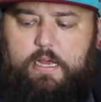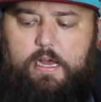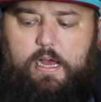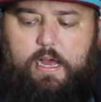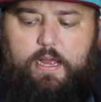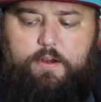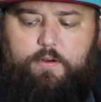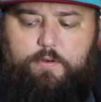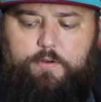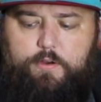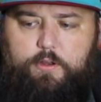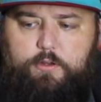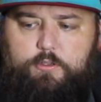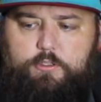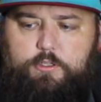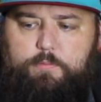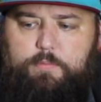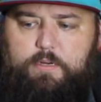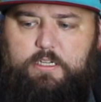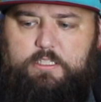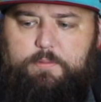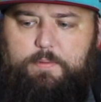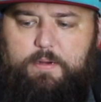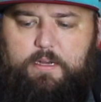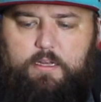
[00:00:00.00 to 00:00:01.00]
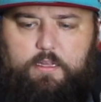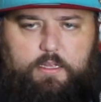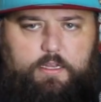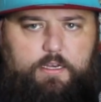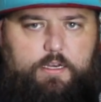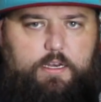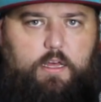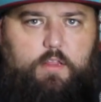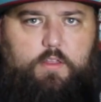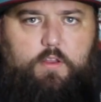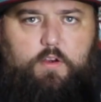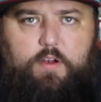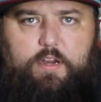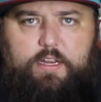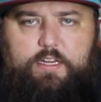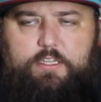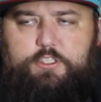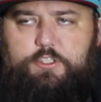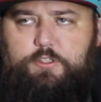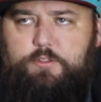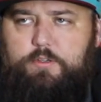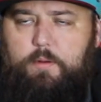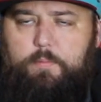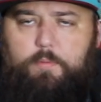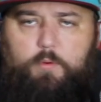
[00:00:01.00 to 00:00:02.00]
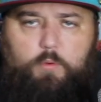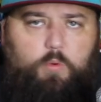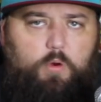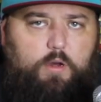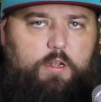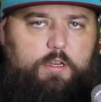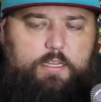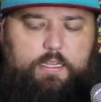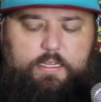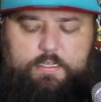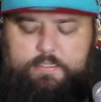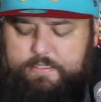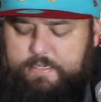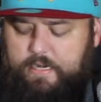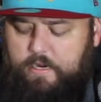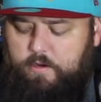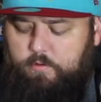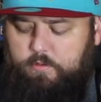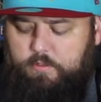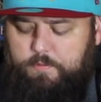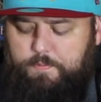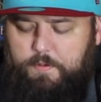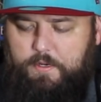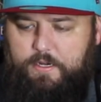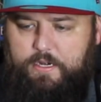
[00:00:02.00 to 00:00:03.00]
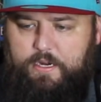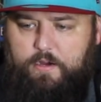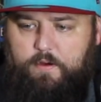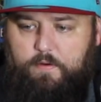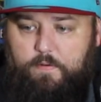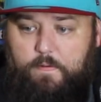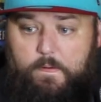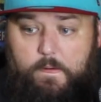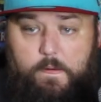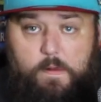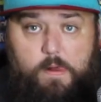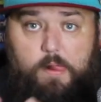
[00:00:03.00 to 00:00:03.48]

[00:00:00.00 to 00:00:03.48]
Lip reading: I don't know too much about it. Another issue, number 1, that Scout was putting out.